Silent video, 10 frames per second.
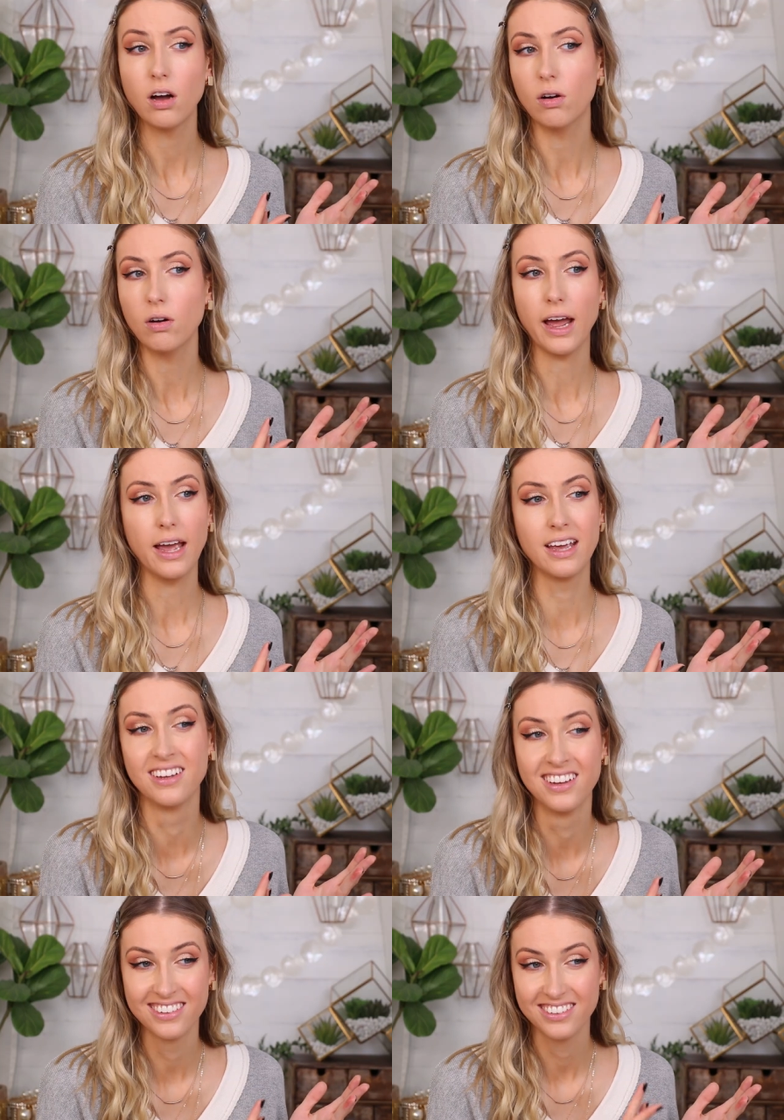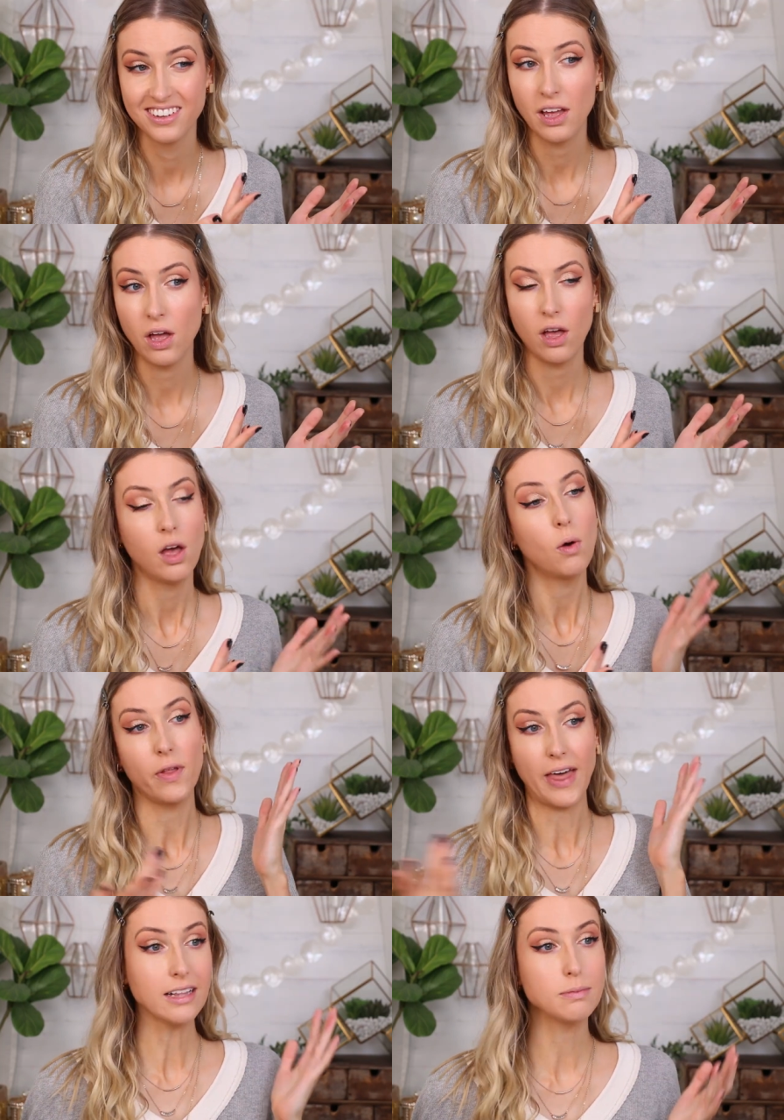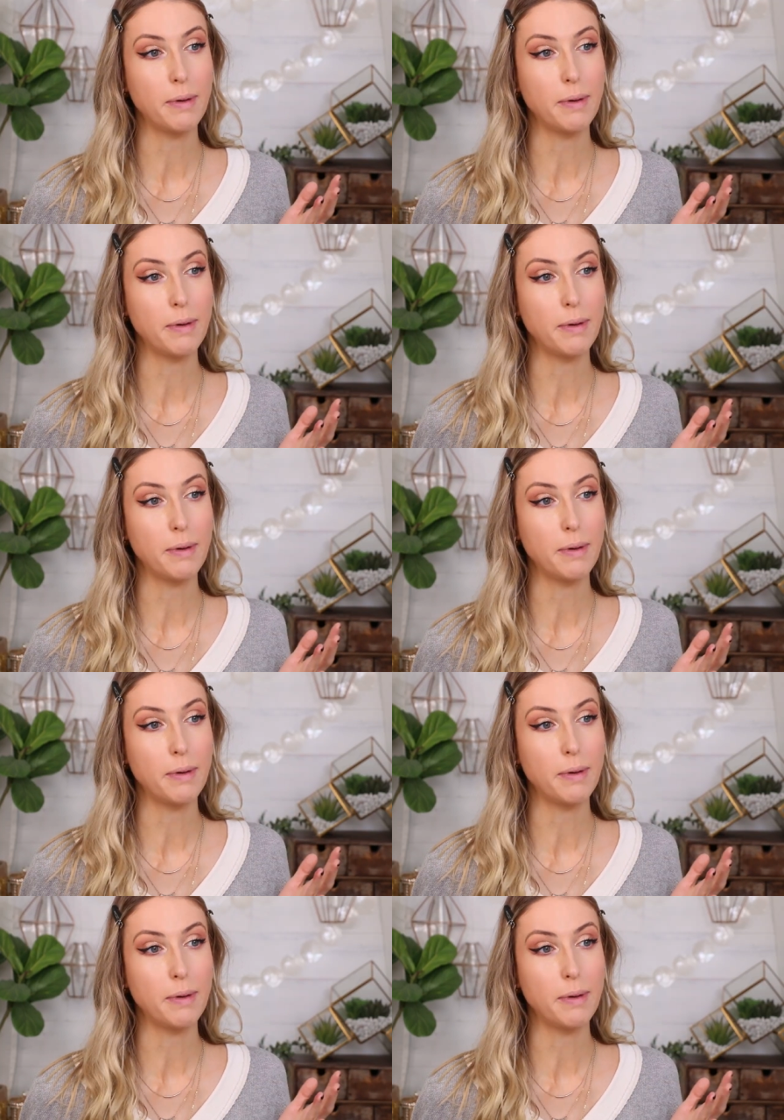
Oh, okay. Well, that's